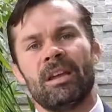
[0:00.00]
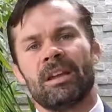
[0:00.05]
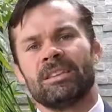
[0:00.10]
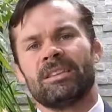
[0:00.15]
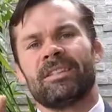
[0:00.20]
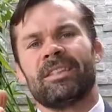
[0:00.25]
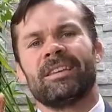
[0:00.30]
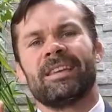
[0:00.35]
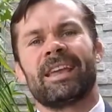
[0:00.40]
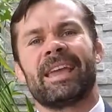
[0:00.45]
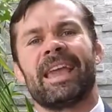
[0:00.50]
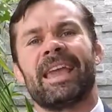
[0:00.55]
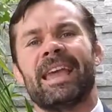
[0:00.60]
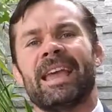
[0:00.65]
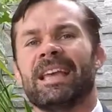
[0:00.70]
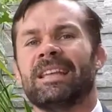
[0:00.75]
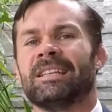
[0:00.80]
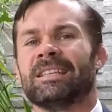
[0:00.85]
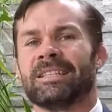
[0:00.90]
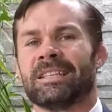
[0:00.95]
So the
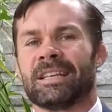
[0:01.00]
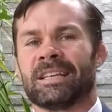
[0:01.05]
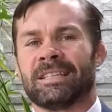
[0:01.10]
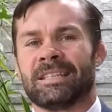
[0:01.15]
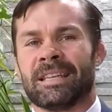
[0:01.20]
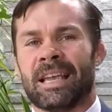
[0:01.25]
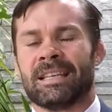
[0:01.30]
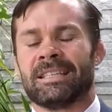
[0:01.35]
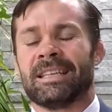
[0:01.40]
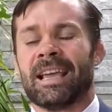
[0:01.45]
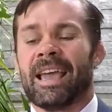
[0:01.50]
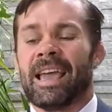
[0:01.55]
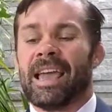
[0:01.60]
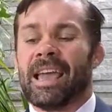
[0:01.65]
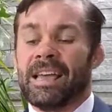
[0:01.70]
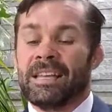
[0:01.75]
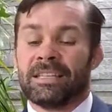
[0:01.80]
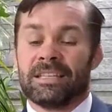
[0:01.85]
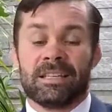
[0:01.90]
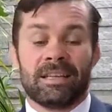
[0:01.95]
key to success
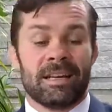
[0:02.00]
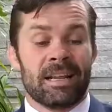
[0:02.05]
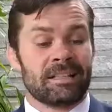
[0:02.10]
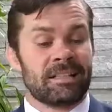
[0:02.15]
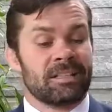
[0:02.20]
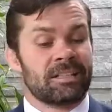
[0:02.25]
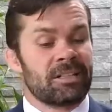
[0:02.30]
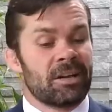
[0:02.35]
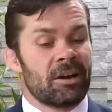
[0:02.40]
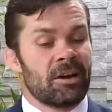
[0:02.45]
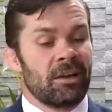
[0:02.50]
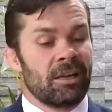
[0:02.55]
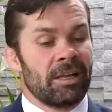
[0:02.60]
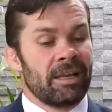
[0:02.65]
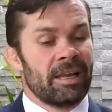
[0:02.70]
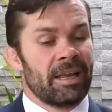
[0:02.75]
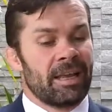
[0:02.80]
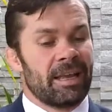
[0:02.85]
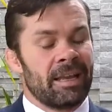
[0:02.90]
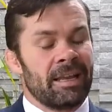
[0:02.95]
isn't
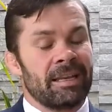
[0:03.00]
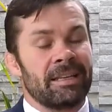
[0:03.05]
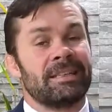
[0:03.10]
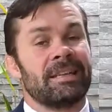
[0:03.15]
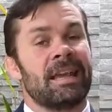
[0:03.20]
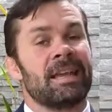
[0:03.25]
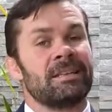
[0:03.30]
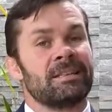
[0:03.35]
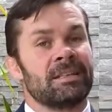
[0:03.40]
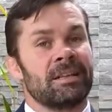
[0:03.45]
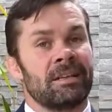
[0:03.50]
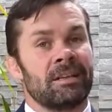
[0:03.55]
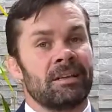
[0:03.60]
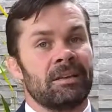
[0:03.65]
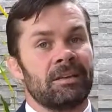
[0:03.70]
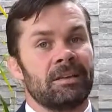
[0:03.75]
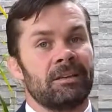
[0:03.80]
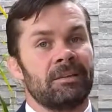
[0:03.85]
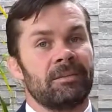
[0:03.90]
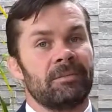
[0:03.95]
necessarily
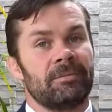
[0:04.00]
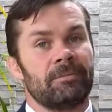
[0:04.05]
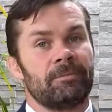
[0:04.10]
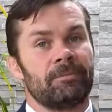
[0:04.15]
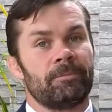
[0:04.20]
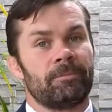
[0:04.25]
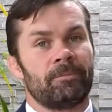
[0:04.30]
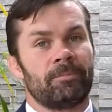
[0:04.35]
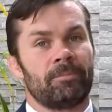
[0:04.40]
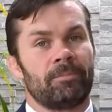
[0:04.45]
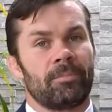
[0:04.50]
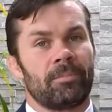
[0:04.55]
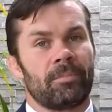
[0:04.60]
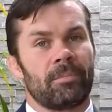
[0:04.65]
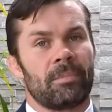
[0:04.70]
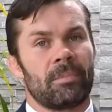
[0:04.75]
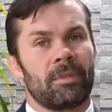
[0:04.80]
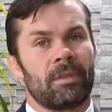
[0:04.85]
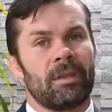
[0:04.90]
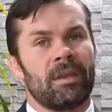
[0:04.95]
intensity.
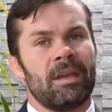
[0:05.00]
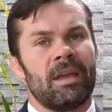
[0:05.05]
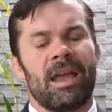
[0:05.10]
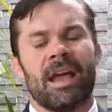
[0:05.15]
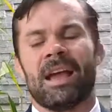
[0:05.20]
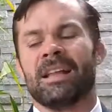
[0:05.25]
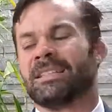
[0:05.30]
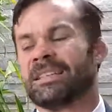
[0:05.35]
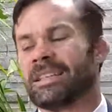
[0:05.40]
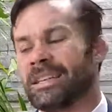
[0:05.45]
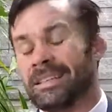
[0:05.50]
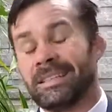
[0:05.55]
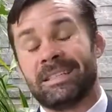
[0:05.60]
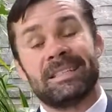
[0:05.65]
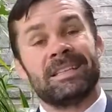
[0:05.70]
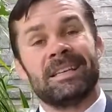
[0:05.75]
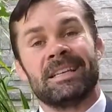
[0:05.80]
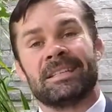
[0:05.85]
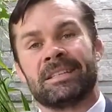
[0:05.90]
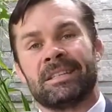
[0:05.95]
It's
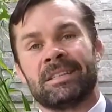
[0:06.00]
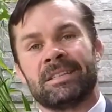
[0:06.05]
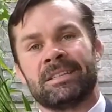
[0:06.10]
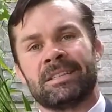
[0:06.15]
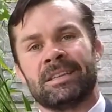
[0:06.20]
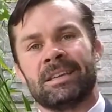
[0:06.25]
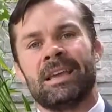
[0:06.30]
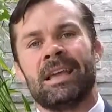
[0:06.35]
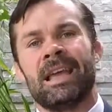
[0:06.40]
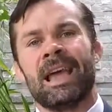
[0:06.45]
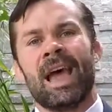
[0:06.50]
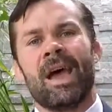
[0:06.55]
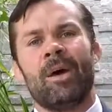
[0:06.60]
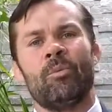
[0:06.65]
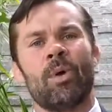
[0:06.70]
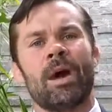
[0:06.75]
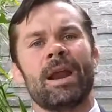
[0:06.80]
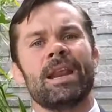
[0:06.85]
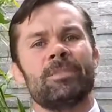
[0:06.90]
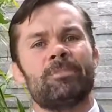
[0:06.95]
consistency. And
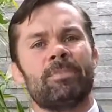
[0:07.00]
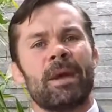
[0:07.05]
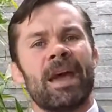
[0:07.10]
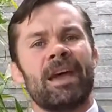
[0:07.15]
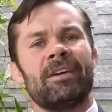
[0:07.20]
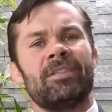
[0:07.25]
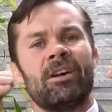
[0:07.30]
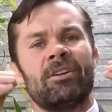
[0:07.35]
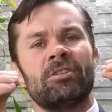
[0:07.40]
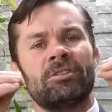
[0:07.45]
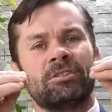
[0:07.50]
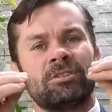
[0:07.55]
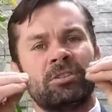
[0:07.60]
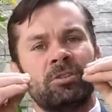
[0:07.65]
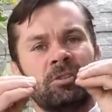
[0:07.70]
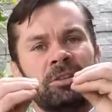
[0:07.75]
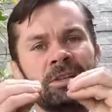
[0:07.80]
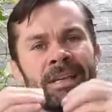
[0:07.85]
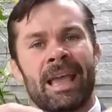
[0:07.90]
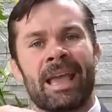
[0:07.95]
when you pair those
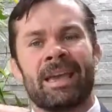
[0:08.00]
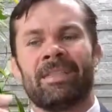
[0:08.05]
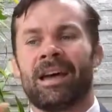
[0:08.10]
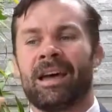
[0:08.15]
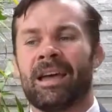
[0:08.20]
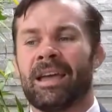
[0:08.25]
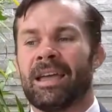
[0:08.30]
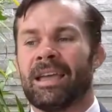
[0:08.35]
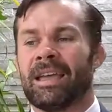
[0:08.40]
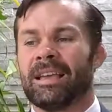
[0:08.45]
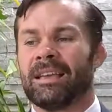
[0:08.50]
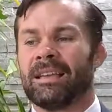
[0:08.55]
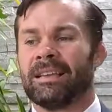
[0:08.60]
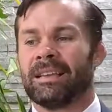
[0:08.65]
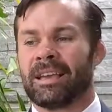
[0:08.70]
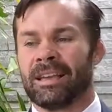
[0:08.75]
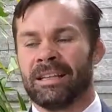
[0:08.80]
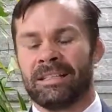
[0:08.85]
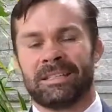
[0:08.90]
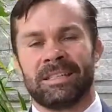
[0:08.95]
two together,
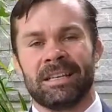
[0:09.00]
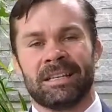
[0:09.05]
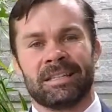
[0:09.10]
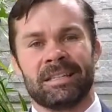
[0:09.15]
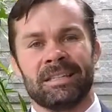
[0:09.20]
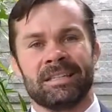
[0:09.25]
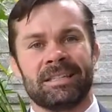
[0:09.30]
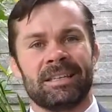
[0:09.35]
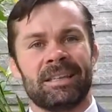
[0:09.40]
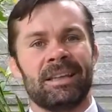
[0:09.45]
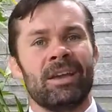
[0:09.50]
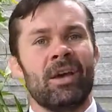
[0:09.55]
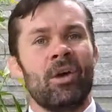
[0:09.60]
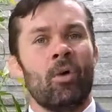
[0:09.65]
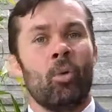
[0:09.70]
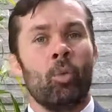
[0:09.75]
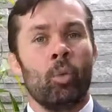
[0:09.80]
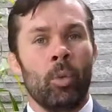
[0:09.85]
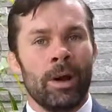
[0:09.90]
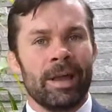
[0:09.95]
consistency
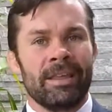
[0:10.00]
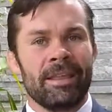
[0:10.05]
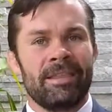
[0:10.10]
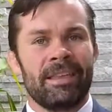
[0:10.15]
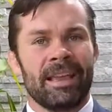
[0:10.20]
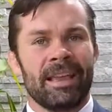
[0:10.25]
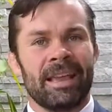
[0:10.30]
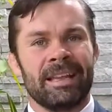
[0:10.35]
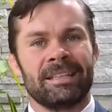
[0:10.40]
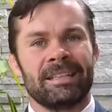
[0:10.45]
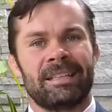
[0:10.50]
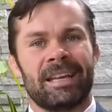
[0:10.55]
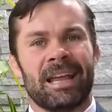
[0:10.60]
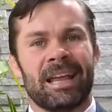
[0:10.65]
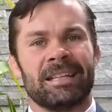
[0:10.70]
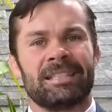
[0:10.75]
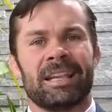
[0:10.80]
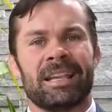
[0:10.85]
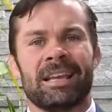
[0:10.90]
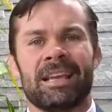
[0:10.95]
with
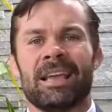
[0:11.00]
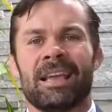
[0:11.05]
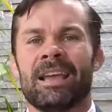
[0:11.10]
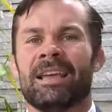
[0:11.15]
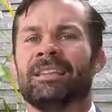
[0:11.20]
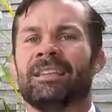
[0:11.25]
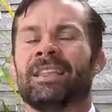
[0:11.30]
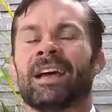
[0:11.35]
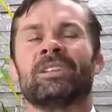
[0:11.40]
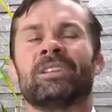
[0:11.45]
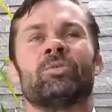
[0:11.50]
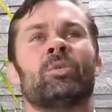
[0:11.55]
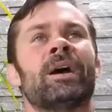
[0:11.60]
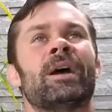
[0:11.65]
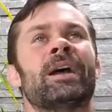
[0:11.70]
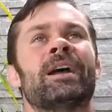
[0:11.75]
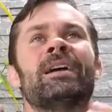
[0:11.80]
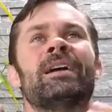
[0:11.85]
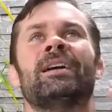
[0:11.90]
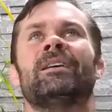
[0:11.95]
intensity, that's
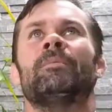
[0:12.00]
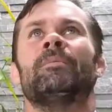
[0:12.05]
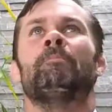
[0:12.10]
where,